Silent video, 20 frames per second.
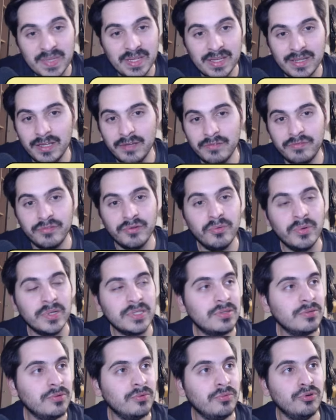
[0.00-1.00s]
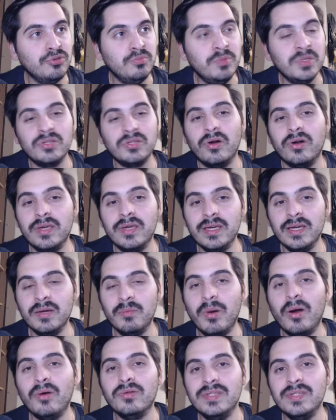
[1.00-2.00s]
If we would be talking
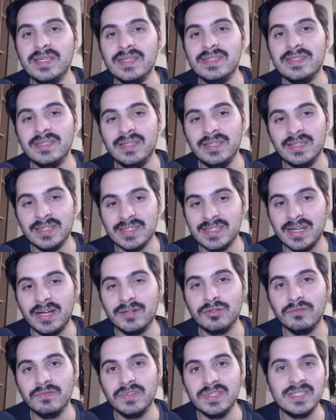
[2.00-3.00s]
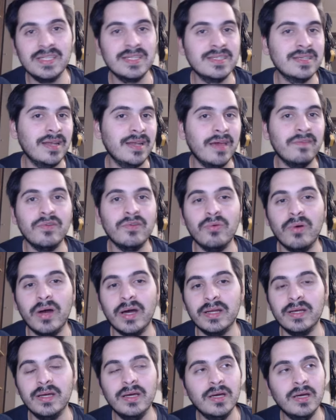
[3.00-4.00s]
about this in the start of the season,
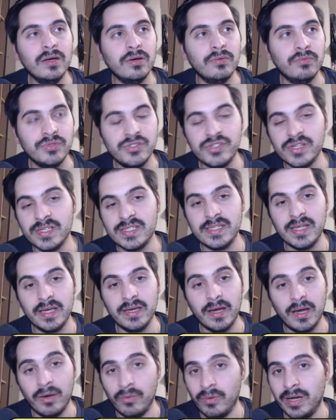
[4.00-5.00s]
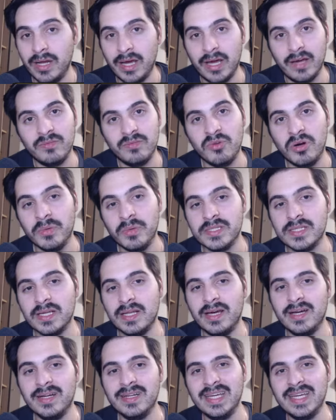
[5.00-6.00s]
everyone would just say, I want to have Mohamed
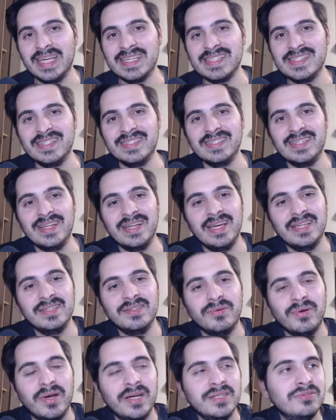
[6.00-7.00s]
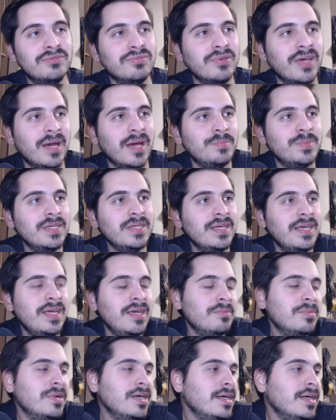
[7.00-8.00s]
Salah against Sunderland, right, to captain
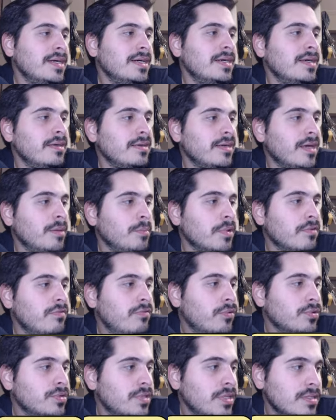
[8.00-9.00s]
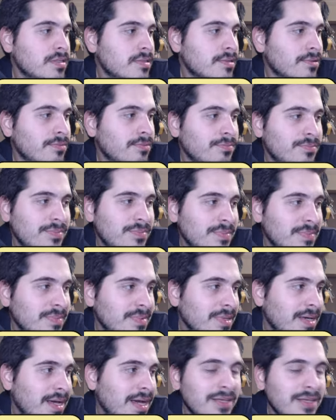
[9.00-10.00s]
him in game week 14. So
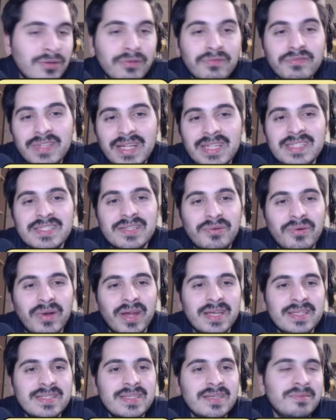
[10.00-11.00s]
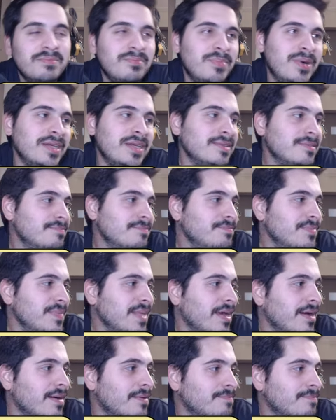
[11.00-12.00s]
I don't think that's crazy, but
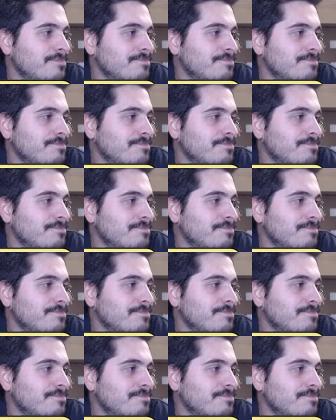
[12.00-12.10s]
yeah.